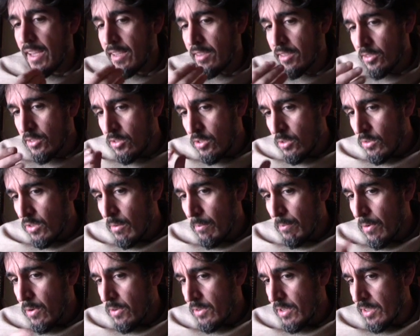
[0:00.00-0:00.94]
There's 2
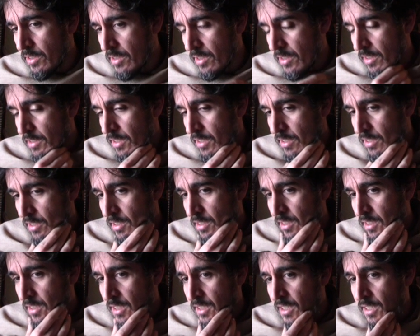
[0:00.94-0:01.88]
components in this
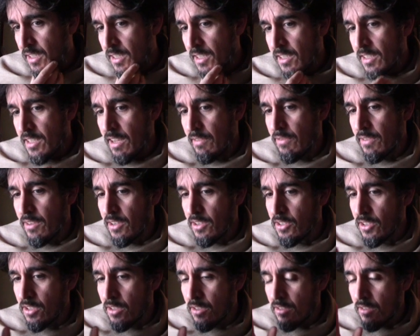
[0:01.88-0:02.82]

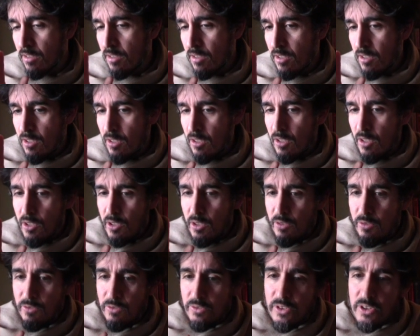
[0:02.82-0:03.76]
definition.
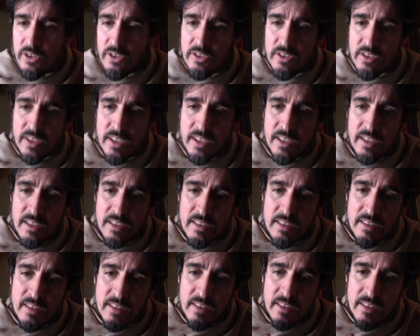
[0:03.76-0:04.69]
First
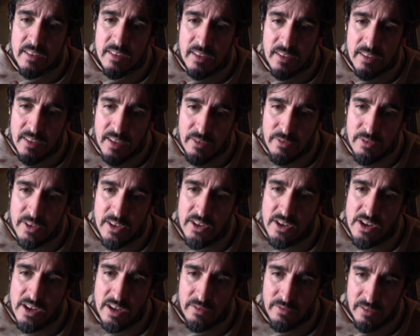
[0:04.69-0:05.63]
is the
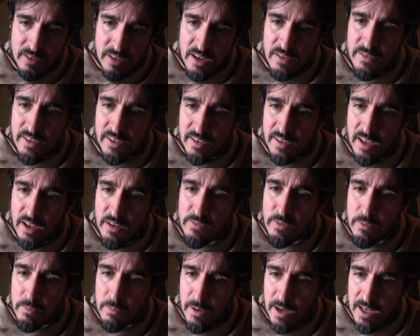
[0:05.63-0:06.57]
definition of love itself,
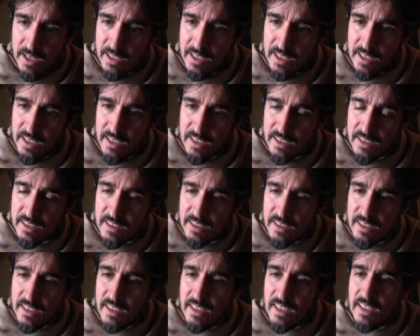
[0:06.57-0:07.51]
or bhakti,
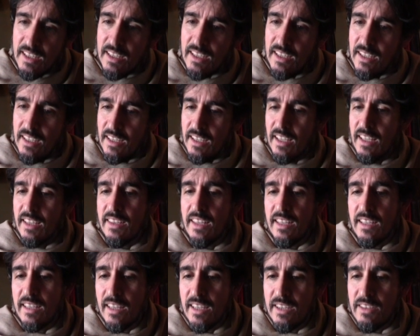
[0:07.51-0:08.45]
and
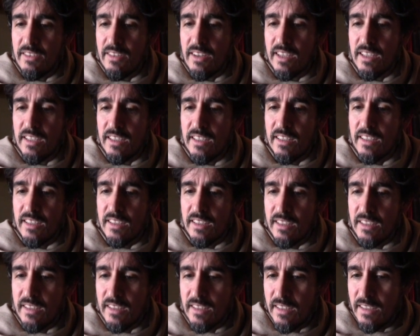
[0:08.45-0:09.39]
then later on
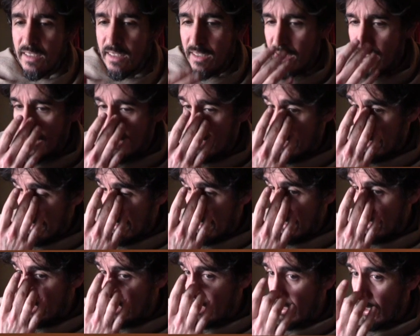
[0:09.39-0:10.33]

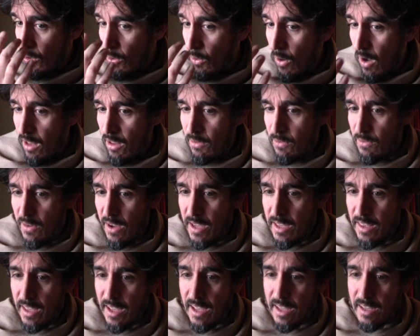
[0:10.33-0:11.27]
he's going to
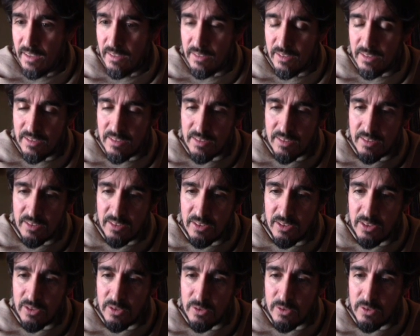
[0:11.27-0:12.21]
qualify that
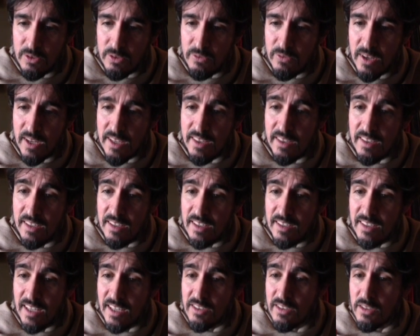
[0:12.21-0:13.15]
to define
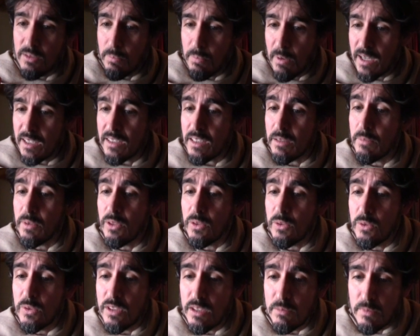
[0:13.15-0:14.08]
not just bhakti
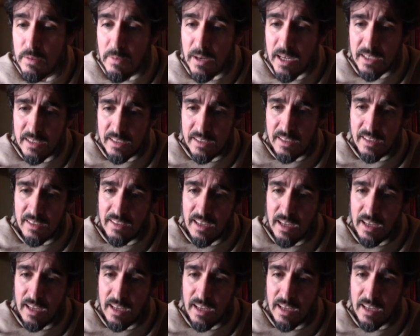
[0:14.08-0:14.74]
but Uttama Bhakti, the